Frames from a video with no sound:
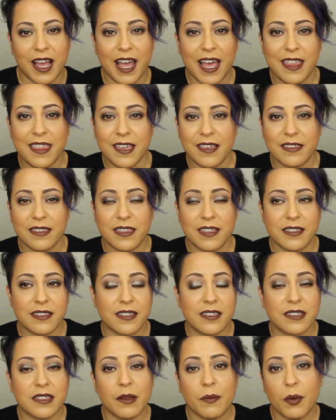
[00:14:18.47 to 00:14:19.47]
I think this
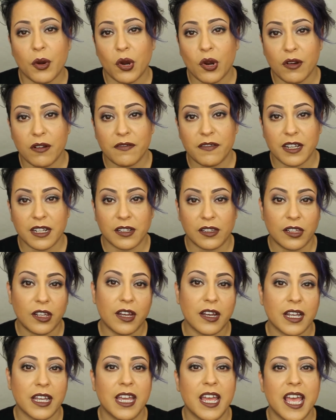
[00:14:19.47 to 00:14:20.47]
is the perfect
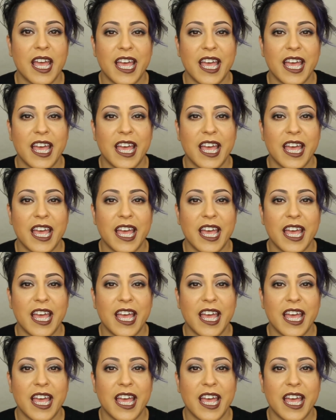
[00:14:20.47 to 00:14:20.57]
look,